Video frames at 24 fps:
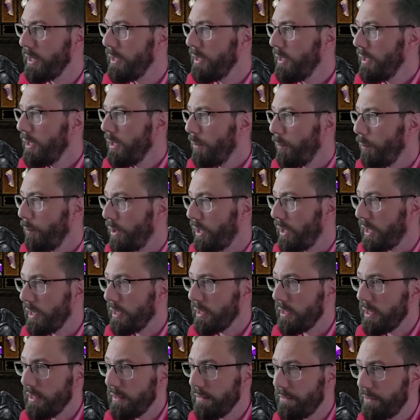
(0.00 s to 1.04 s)
We can
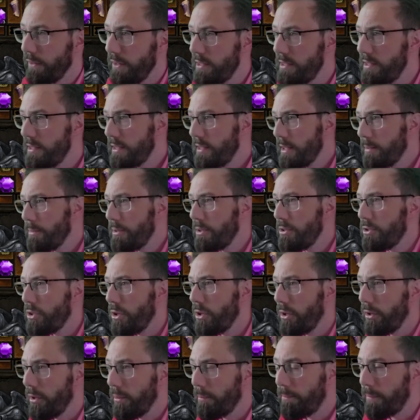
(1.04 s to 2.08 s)
get Frenzy damage on
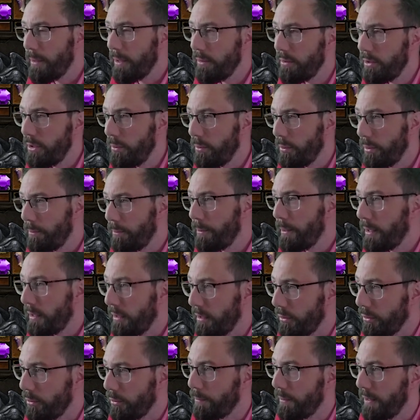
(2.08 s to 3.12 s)
our belt. You want to pick that
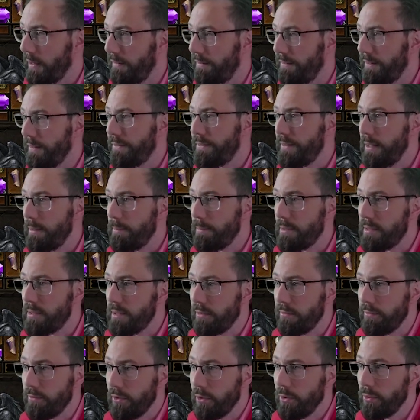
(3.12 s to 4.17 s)
up, a
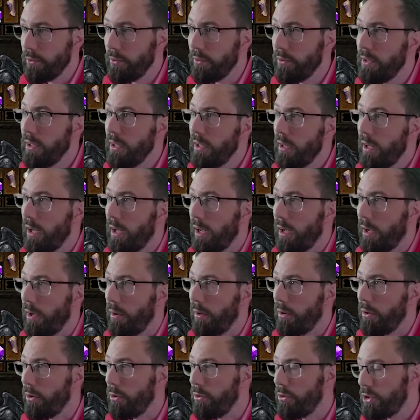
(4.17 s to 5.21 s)
15% roll.
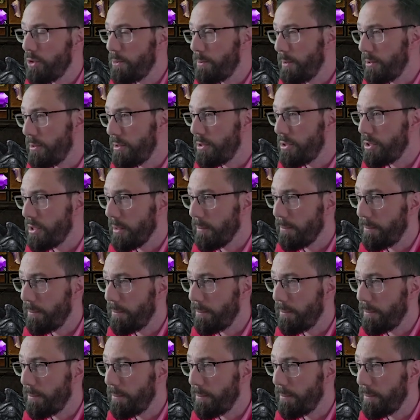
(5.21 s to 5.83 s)
Undisputed Champion